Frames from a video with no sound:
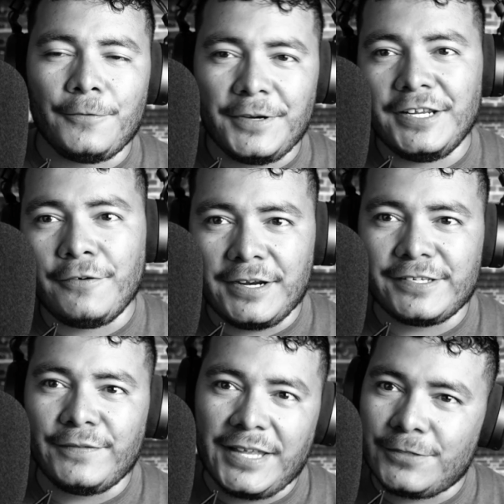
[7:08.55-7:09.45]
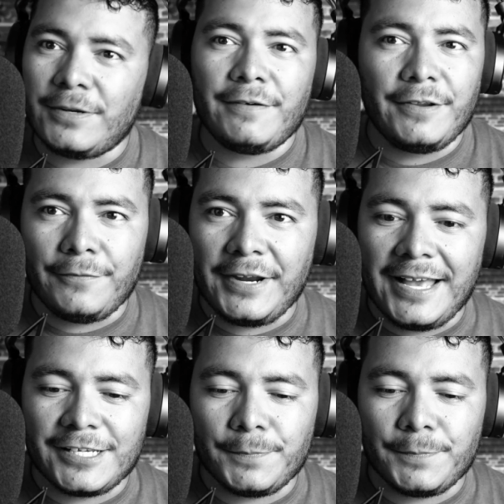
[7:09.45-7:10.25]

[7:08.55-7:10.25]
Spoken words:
really aggressive, that's whenever he reacts.